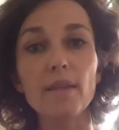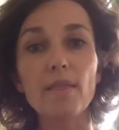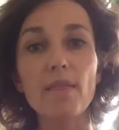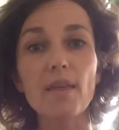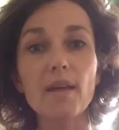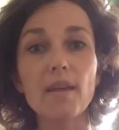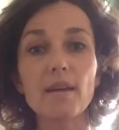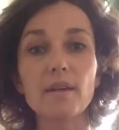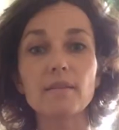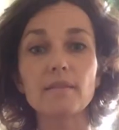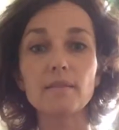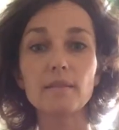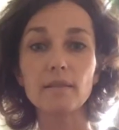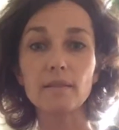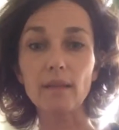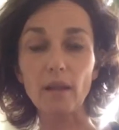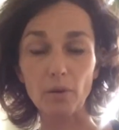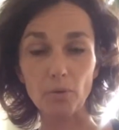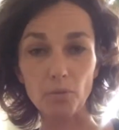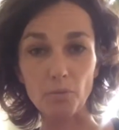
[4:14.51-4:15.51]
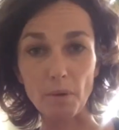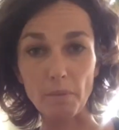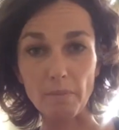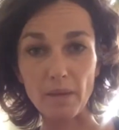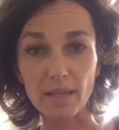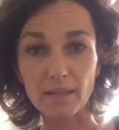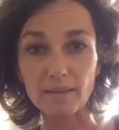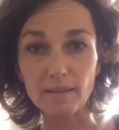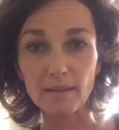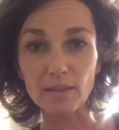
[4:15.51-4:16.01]
and then I sit down on my
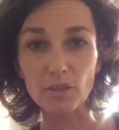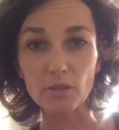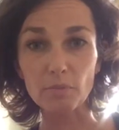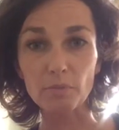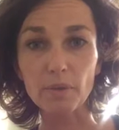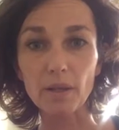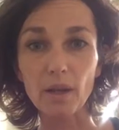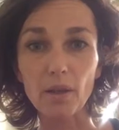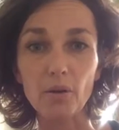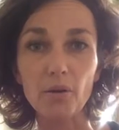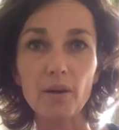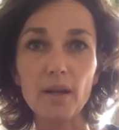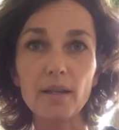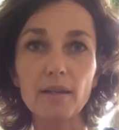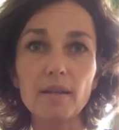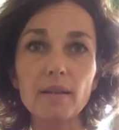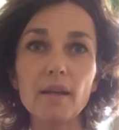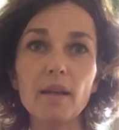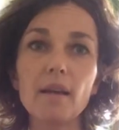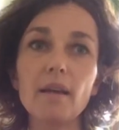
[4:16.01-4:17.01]
meditation pillow and